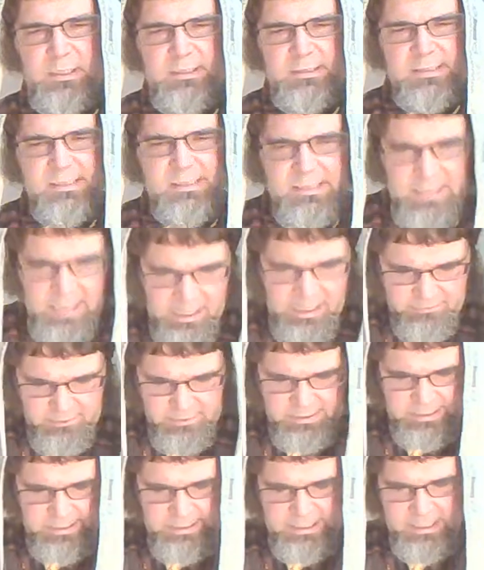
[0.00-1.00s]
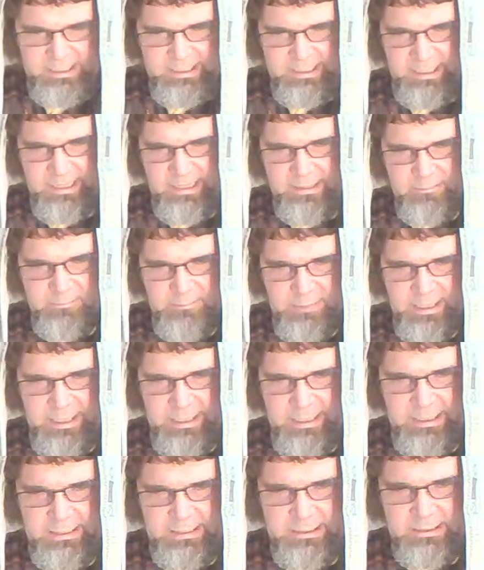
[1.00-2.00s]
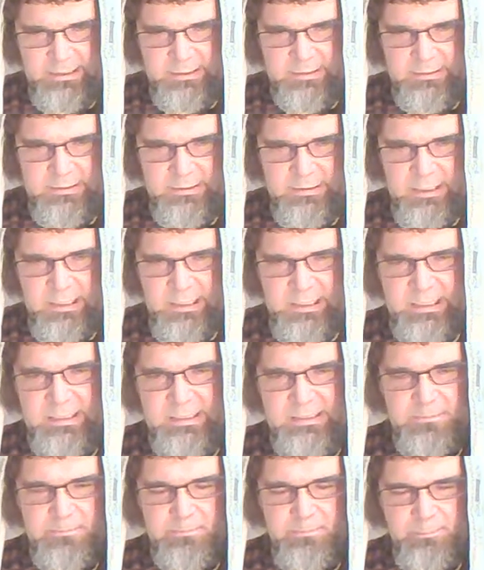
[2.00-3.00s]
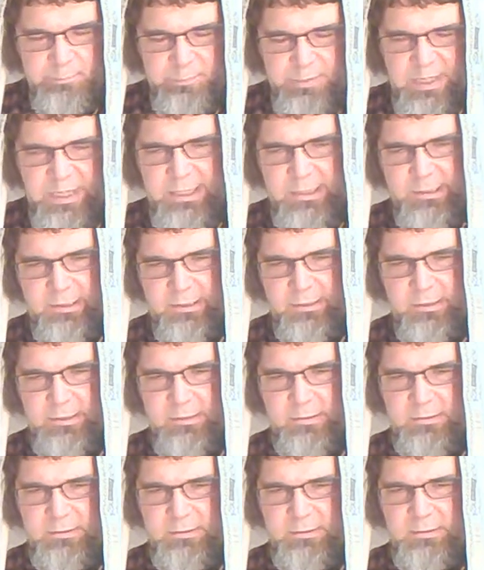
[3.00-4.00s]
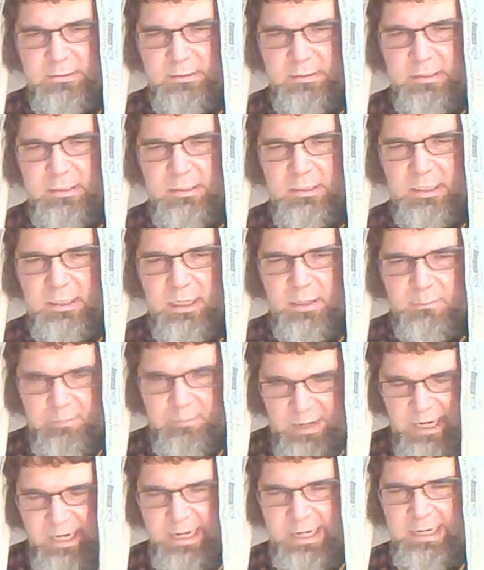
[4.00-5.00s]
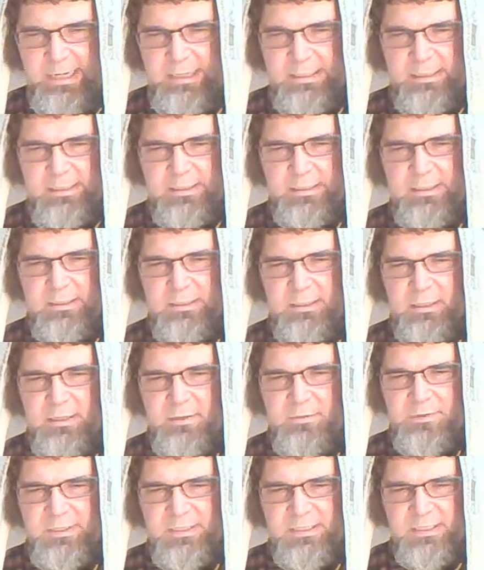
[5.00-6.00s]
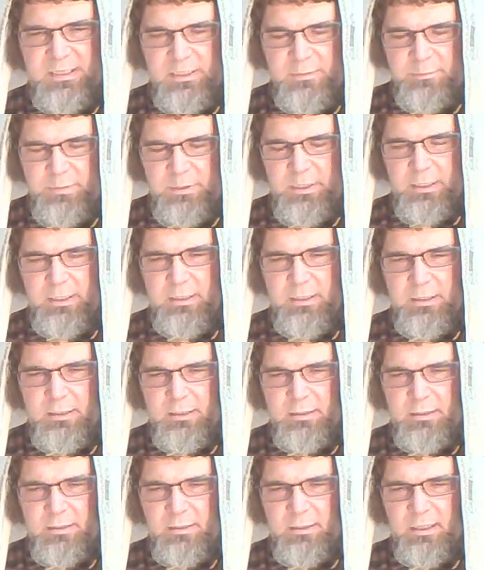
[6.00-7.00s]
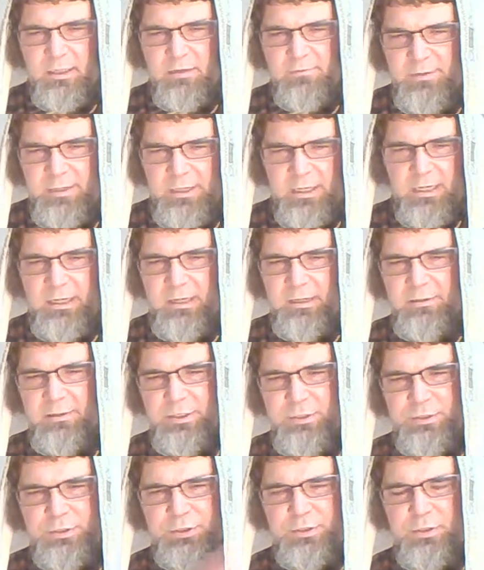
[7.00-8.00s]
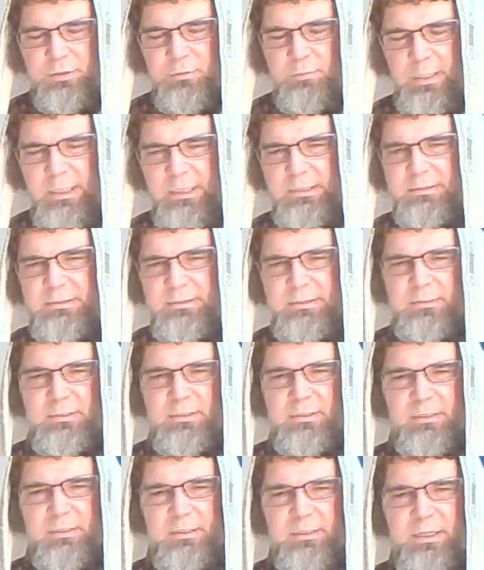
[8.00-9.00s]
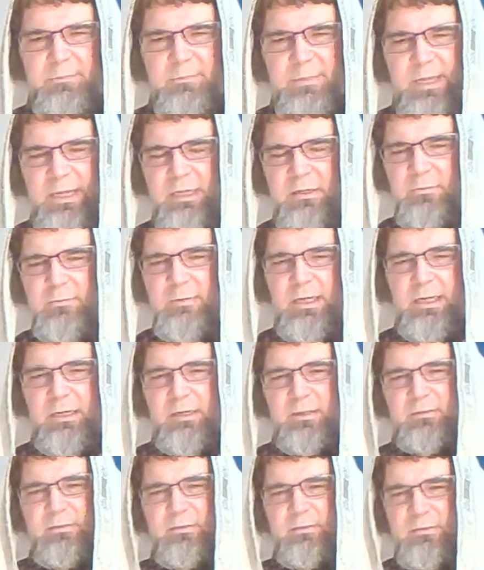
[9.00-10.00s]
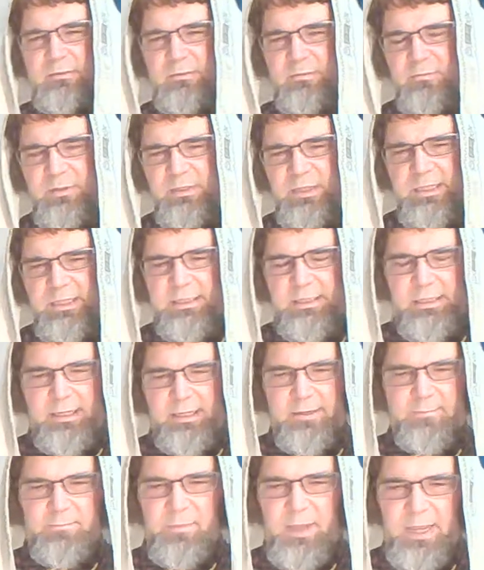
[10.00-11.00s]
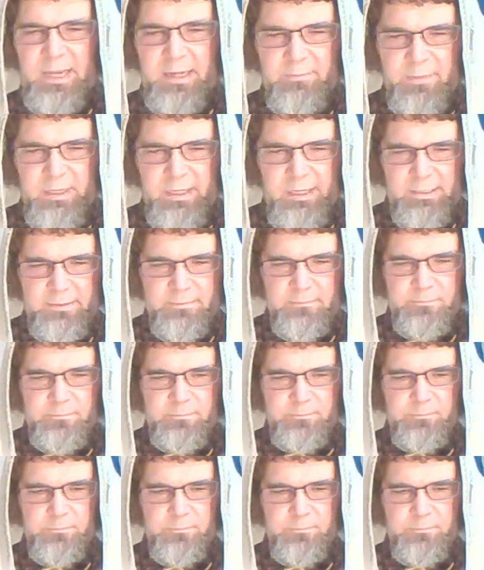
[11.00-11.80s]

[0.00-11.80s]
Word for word: Sovereignty couldn't get back because Peter obeyed the Spirit of Yah, Yeshua, the Emmanuel within them. Amen.